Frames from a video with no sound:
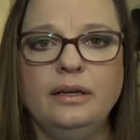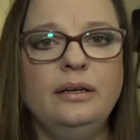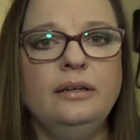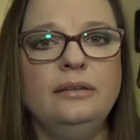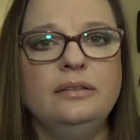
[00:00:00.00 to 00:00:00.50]

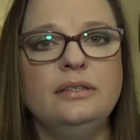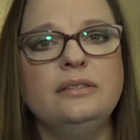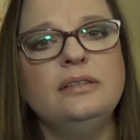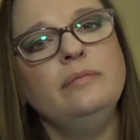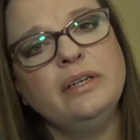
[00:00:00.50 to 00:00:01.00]
And
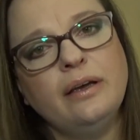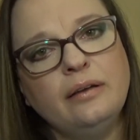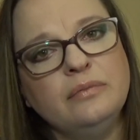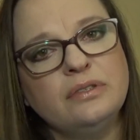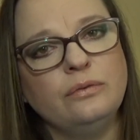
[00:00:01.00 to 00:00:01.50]

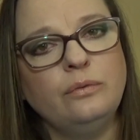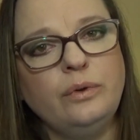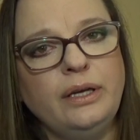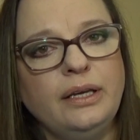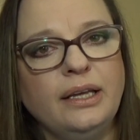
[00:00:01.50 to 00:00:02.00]
sometimes
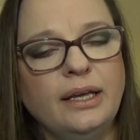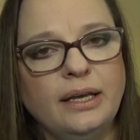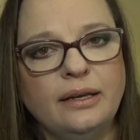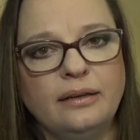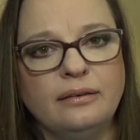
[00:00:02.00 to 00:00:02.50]
we
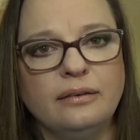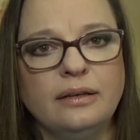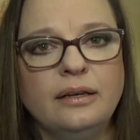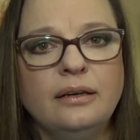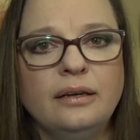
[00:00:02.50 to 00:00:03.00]
can
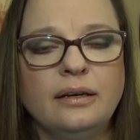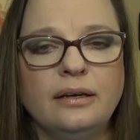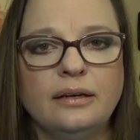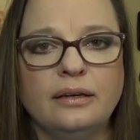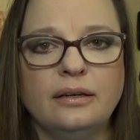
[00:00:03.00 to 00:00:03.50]

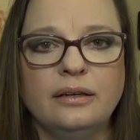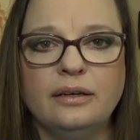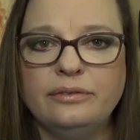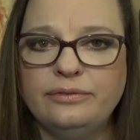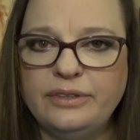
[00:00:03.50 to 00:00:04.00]

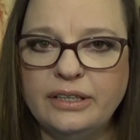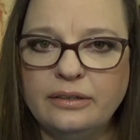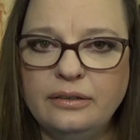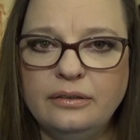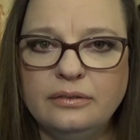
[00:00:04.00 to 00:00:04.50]

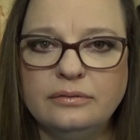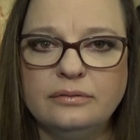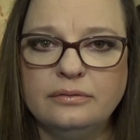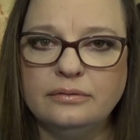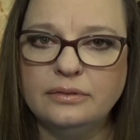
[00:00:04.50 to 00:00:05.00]
feel
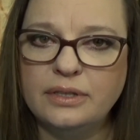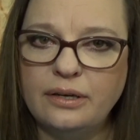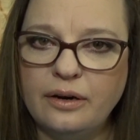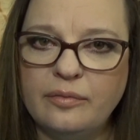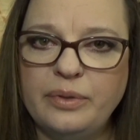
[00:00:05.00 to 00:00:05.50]
the
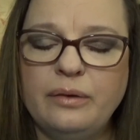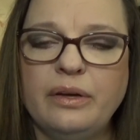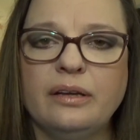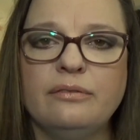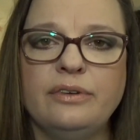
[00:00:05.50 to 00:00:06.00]
heartbeat.
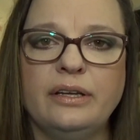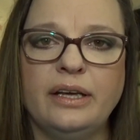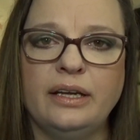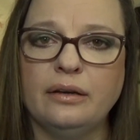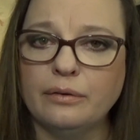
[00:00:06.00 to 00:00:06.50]
We can feel
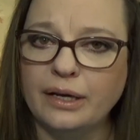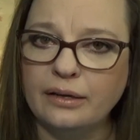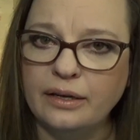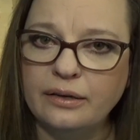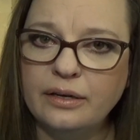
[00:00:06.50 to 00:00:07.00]
any
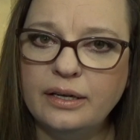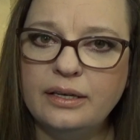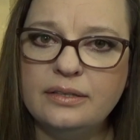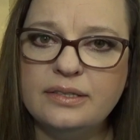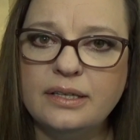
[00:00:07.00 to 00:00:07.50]

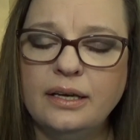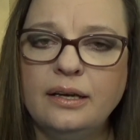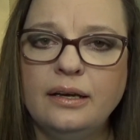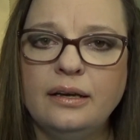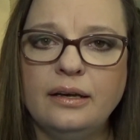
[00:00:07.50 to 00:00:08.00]
irregularities
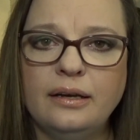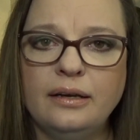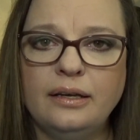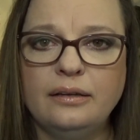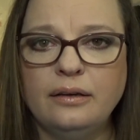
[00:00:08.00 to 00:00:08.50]

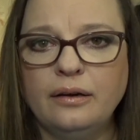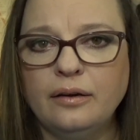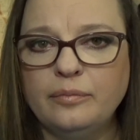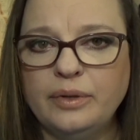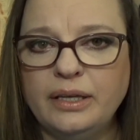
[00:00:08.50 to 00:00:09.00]
in the
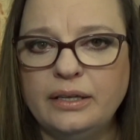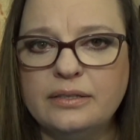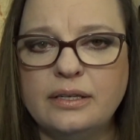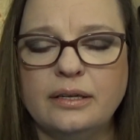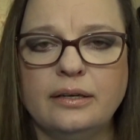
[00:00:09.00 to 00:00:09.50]

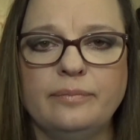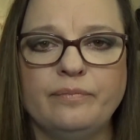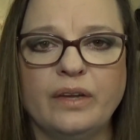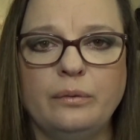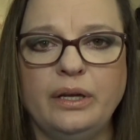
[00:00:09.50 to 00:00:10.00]
heartbeat.
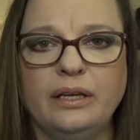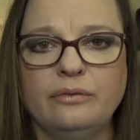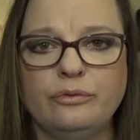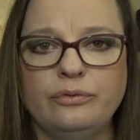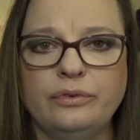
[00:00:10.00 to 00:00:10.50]
We
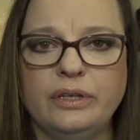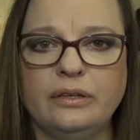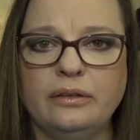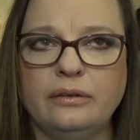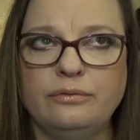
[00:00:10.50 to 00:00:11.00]
can
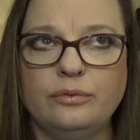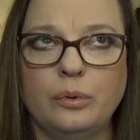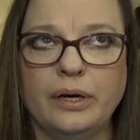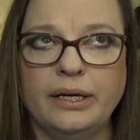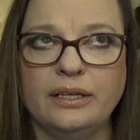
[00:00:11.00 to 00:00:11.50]
feel
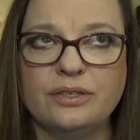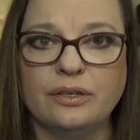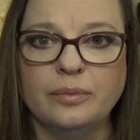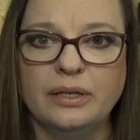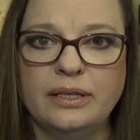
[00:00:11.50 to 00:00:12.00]
for any
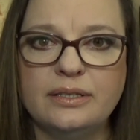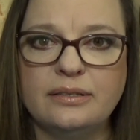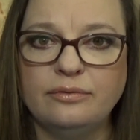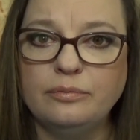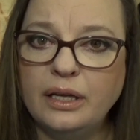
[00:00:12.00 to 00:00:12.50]

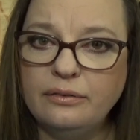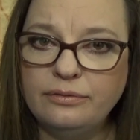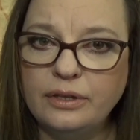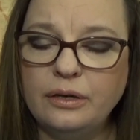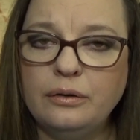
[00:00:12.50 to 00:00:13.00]
turbulence blood
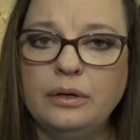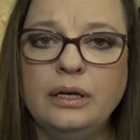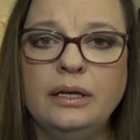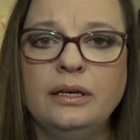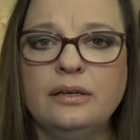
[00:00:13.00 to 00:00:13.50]
flow.
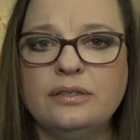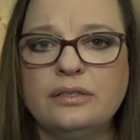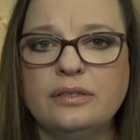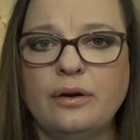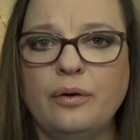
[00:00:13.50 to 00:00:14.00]

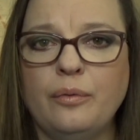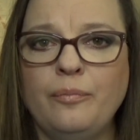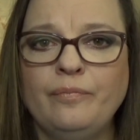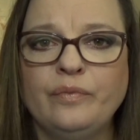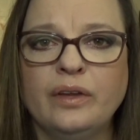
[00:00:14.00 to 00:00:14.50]
So,
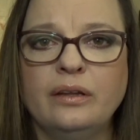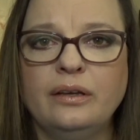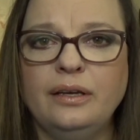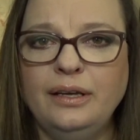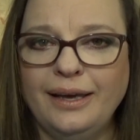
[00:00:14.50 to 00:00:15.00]

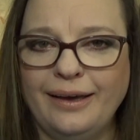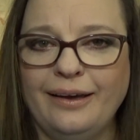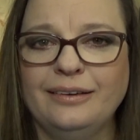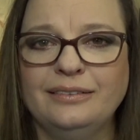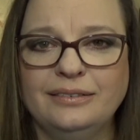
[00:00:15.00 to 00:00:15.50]
yeah.
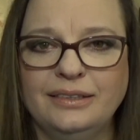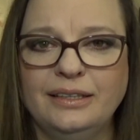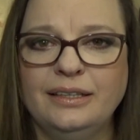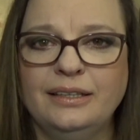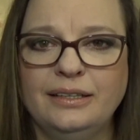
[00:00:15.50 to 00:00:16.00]

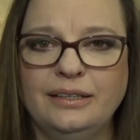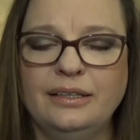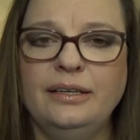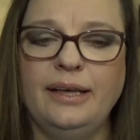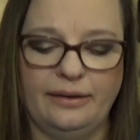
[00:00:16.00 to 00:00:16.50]

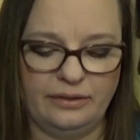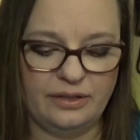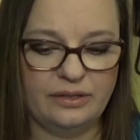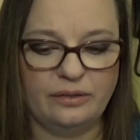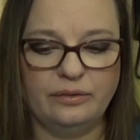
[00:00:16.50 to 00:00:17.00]
Yeah,
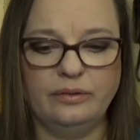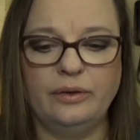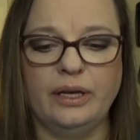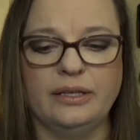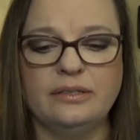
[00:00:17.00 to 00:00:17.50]
so,
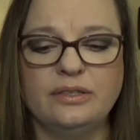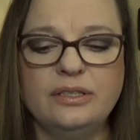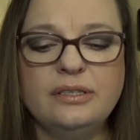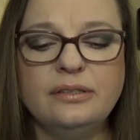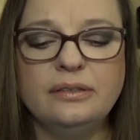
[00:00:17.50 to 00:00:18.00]
okay, so
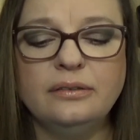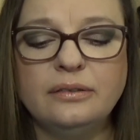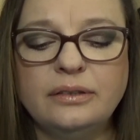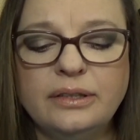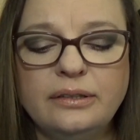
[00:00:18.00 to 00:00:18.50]
just
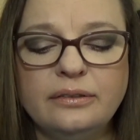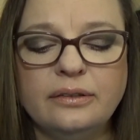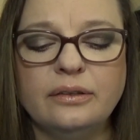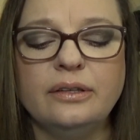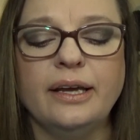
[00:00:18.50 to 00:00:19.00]

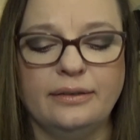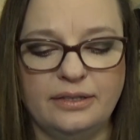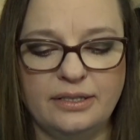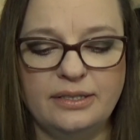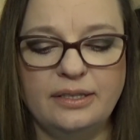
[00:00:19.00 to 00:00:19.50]

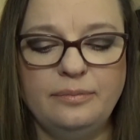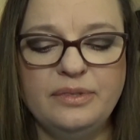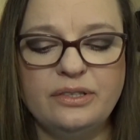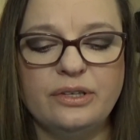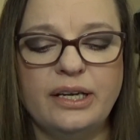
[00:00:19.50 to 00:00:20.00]
just sit
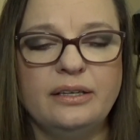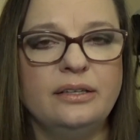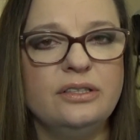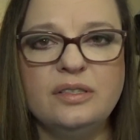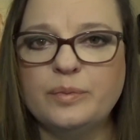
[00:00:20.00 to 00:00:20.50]
up straight
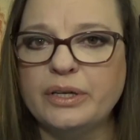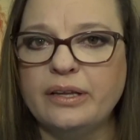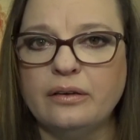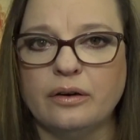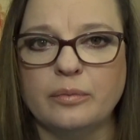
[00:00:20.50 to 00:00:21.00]
and just
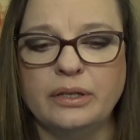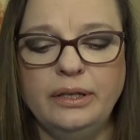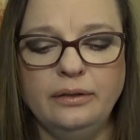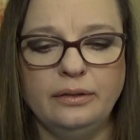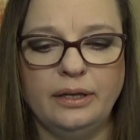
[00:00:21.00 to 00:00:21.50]
breathe normally.